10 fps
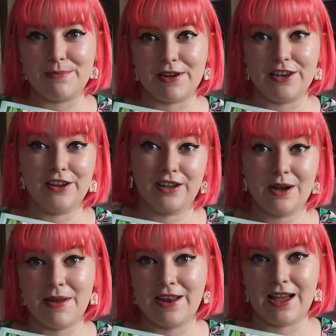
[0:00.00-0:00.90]
and you can
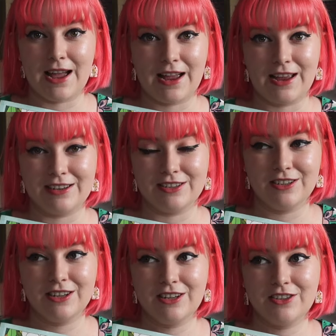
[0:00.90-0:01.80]
come in and
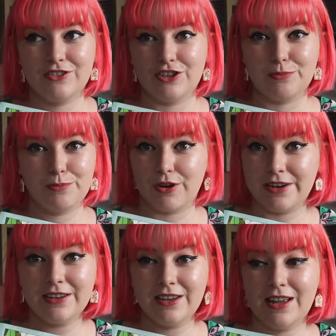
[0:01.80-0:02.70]
just print.